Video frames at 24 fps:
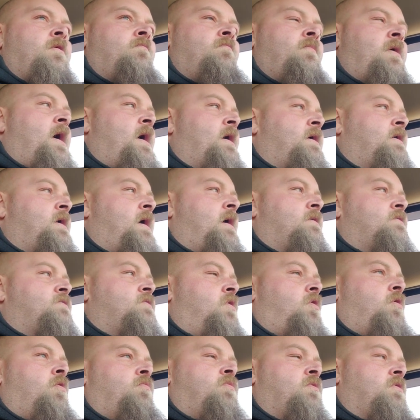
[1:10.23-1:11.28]
back in
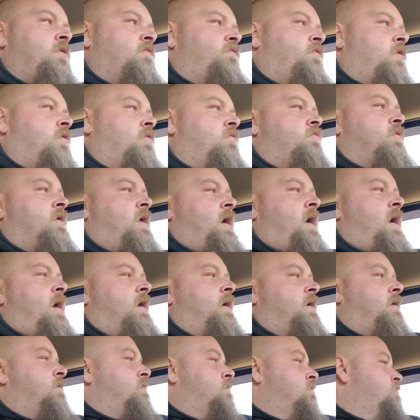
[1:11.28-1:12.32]
October of
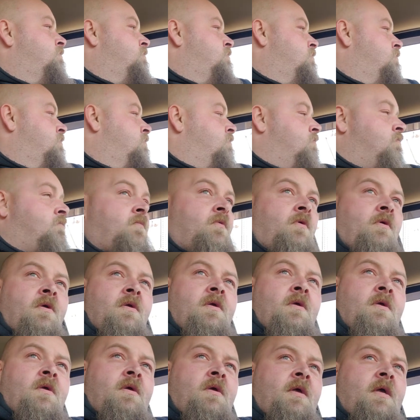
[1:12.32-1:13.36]
09.
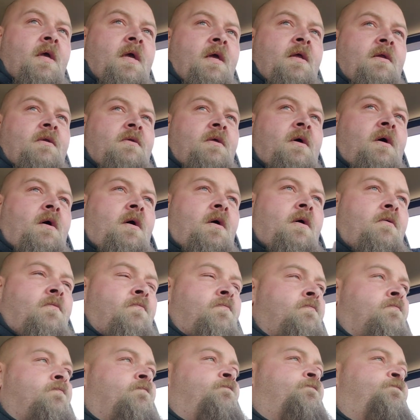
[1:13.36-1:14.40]
And
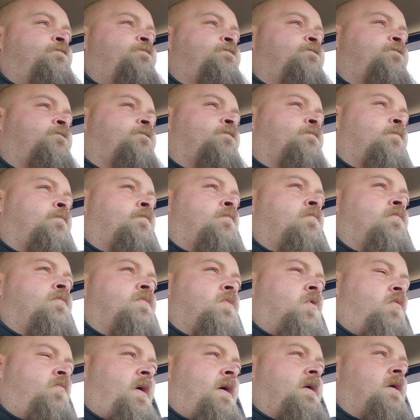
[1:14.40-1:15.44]
um,
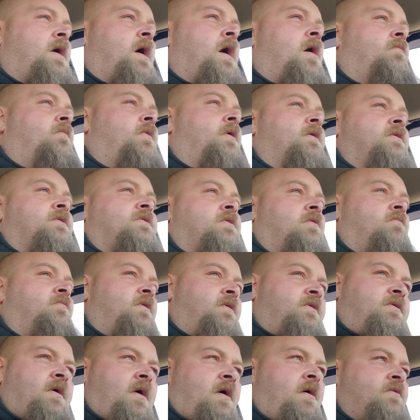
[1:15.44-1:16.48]
no matter how much
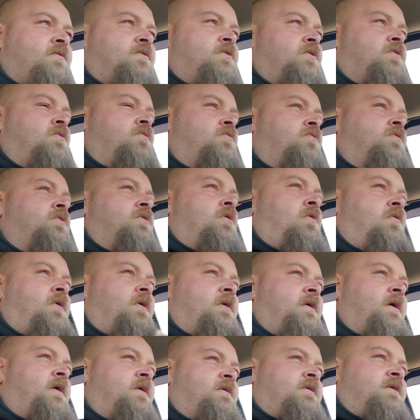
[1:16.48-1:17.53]
somebody tells you, you know,
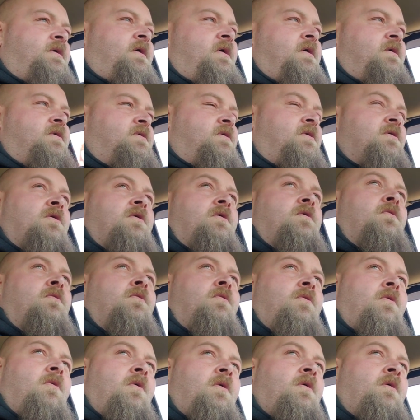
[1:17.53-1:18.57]
it gets easier,
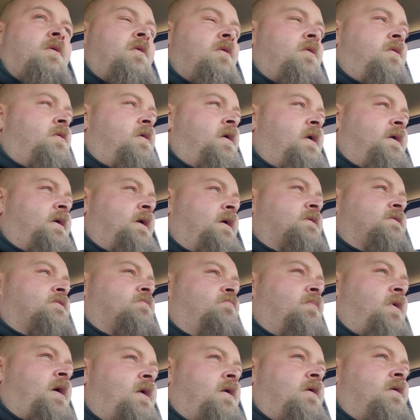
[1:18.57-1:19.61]
it gets
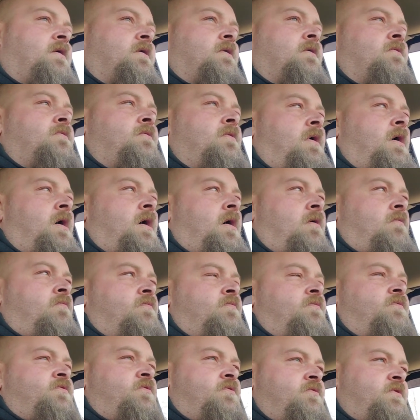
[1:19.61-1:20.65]
better
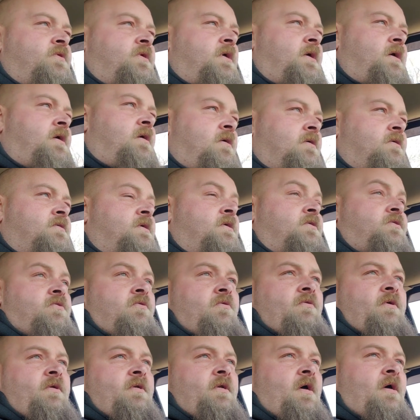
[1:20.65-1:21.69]
um, through the years. It
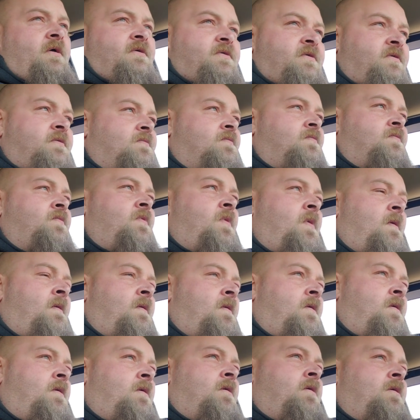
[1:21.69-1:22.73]
truly doesn't.
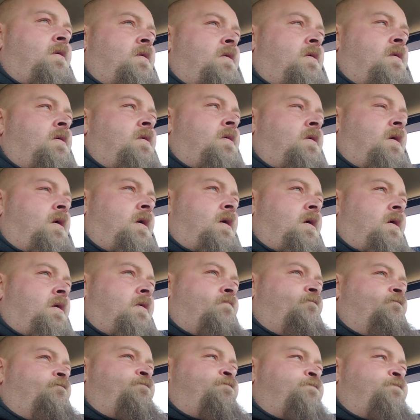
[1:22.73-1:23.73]
Um,